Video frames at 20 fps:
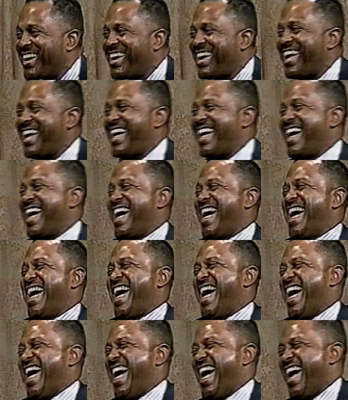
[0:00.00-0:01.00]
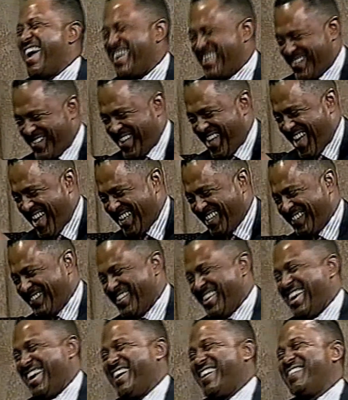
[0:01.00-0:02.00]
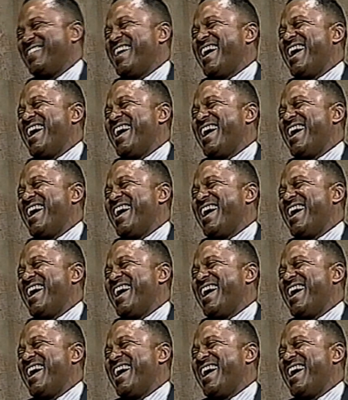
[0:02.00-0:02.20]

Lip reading: The wise man, absolutely, absolutely,